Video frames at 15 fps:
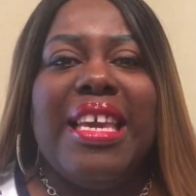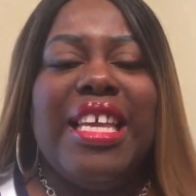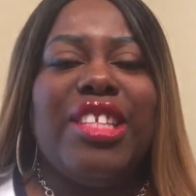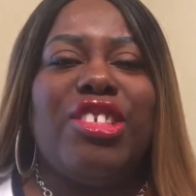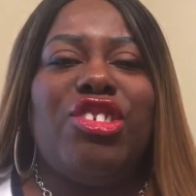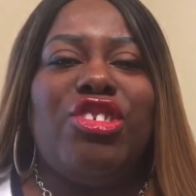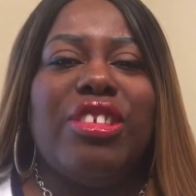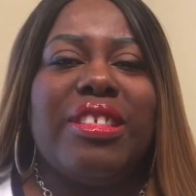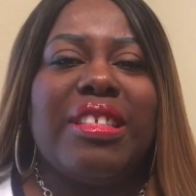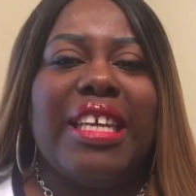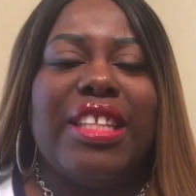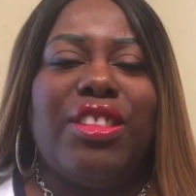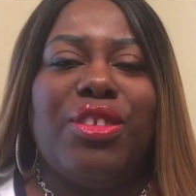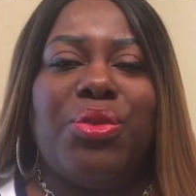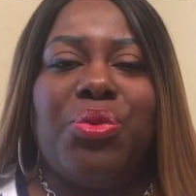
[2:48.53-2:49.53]
It's just
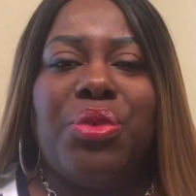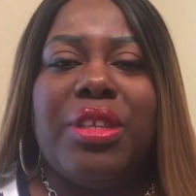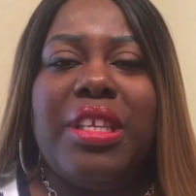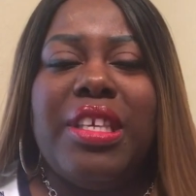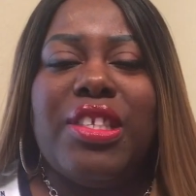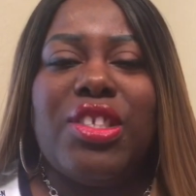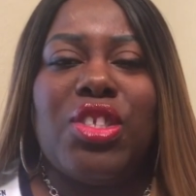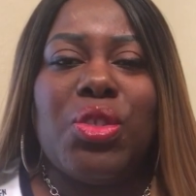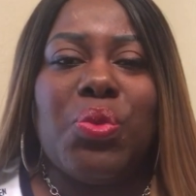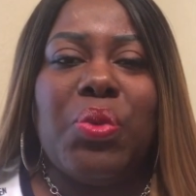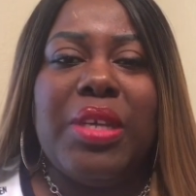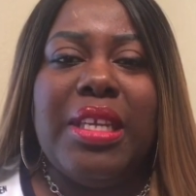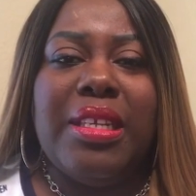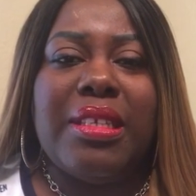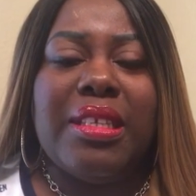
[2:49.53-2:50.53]
like this really
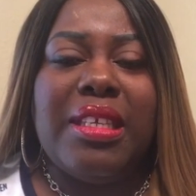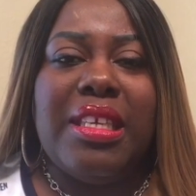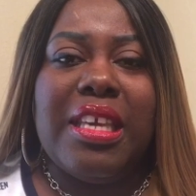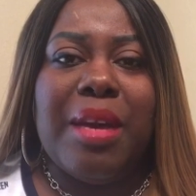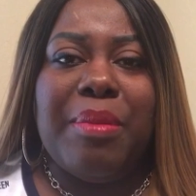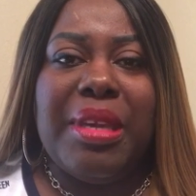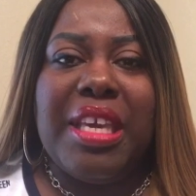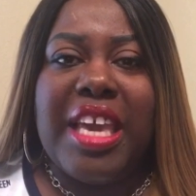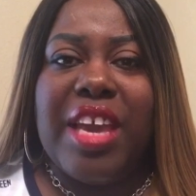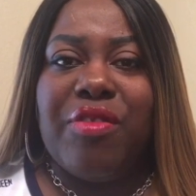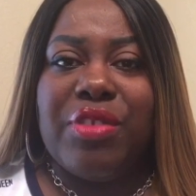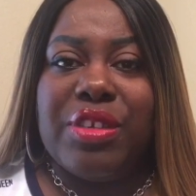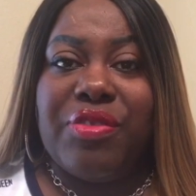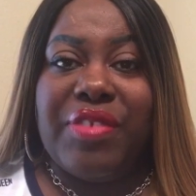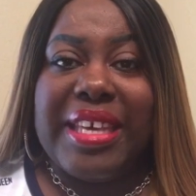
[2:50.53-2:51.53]
sweet, yummy,
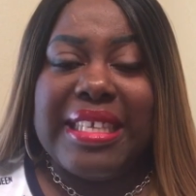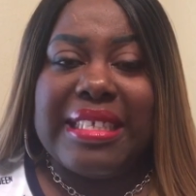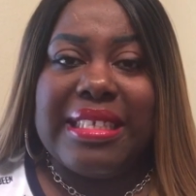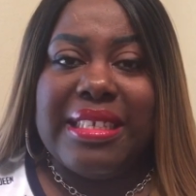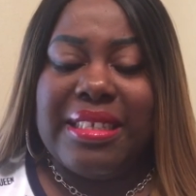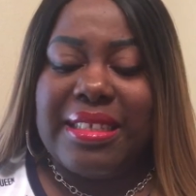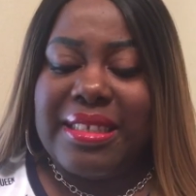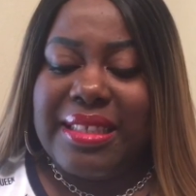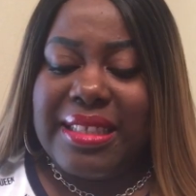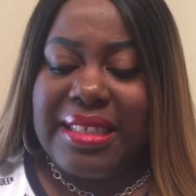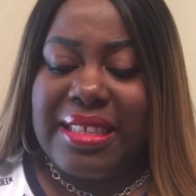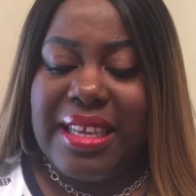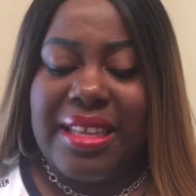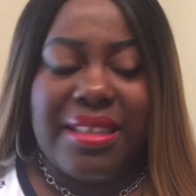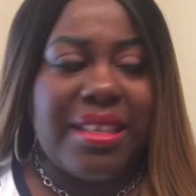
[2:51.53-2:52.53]
effervescent
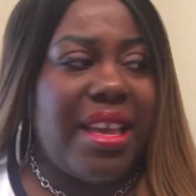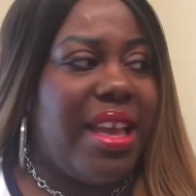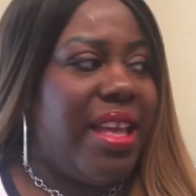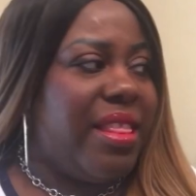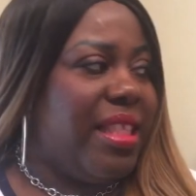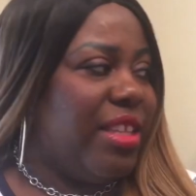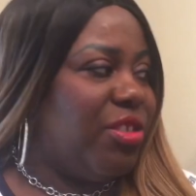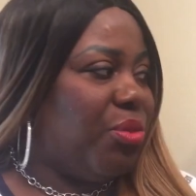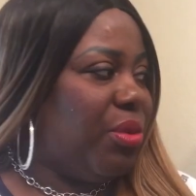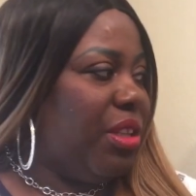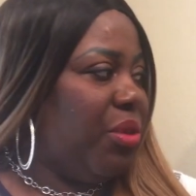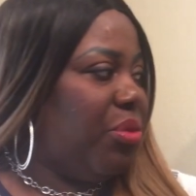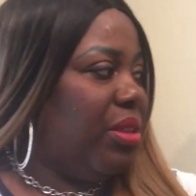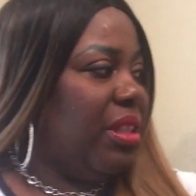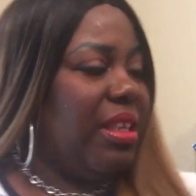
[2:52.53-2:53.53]
scent that's
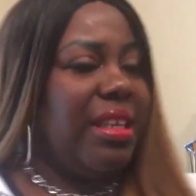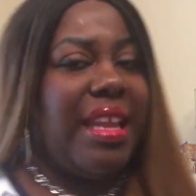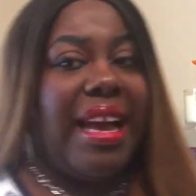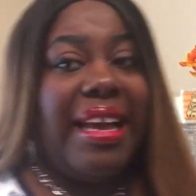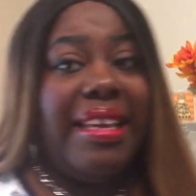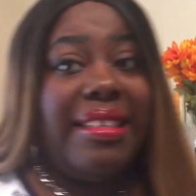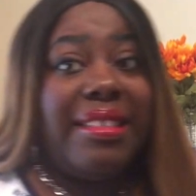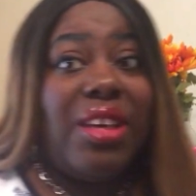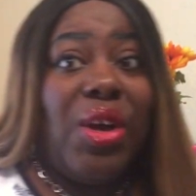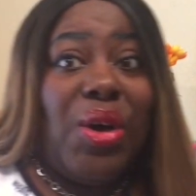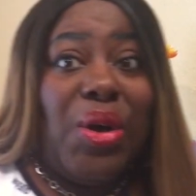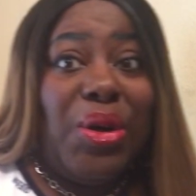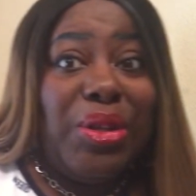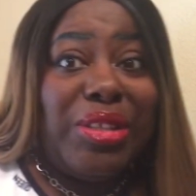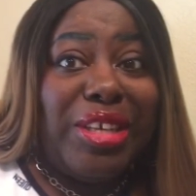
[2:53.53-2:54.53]
really, really nice.
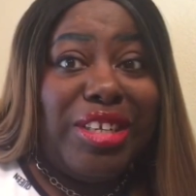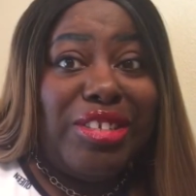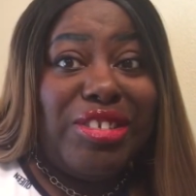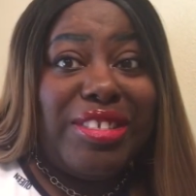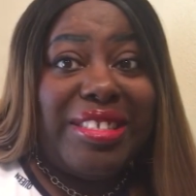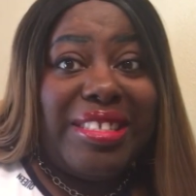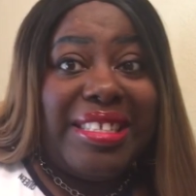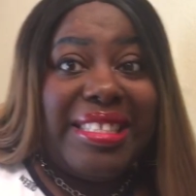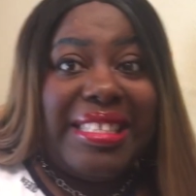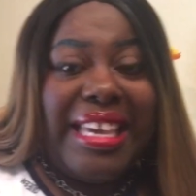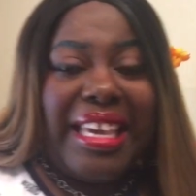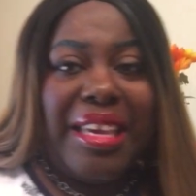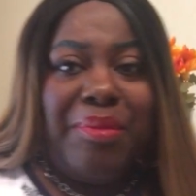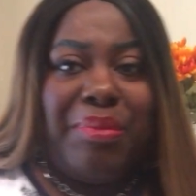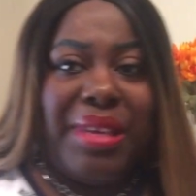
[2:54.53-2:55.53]
Hold on just a
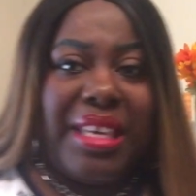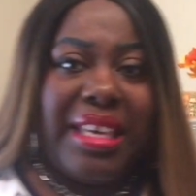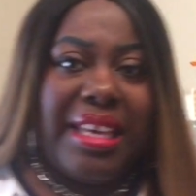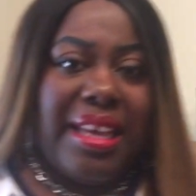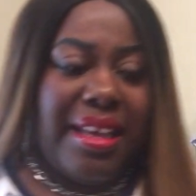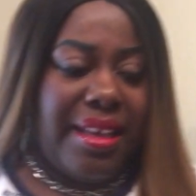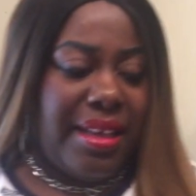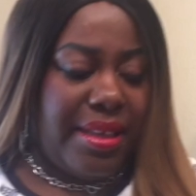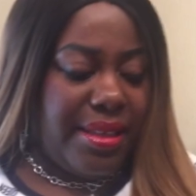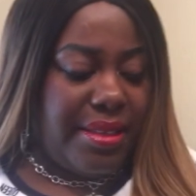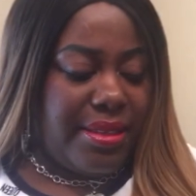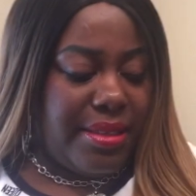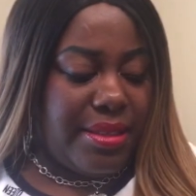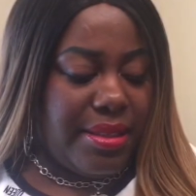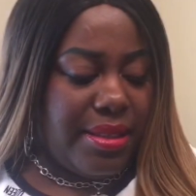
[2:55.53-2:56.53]
second
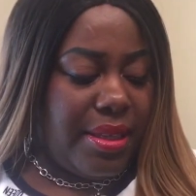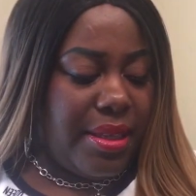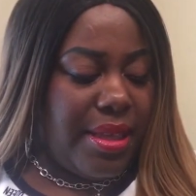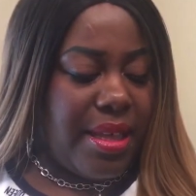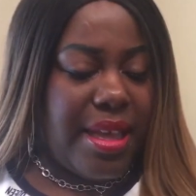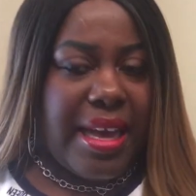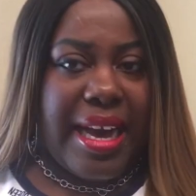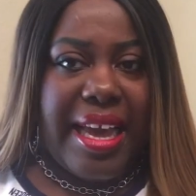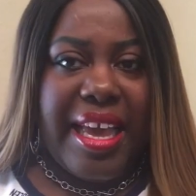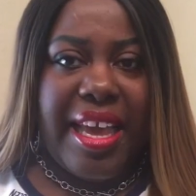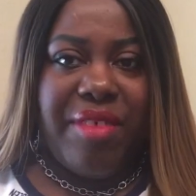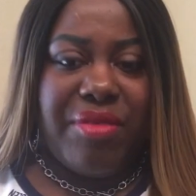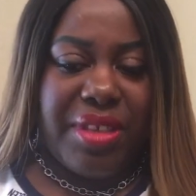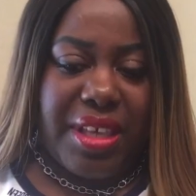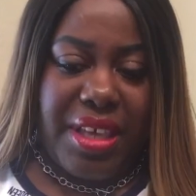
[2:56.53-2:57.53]
because I
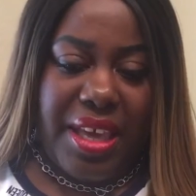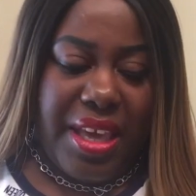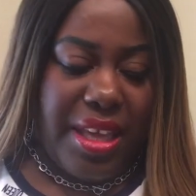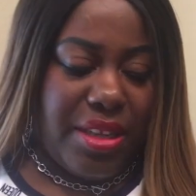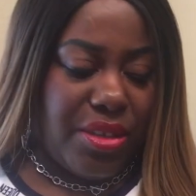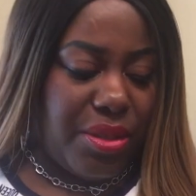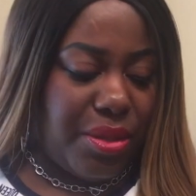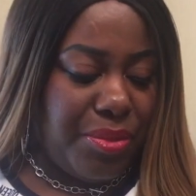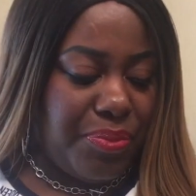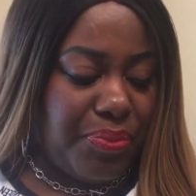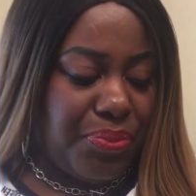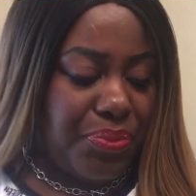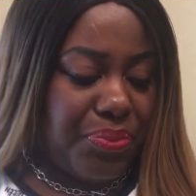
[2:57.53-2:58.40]
have the candle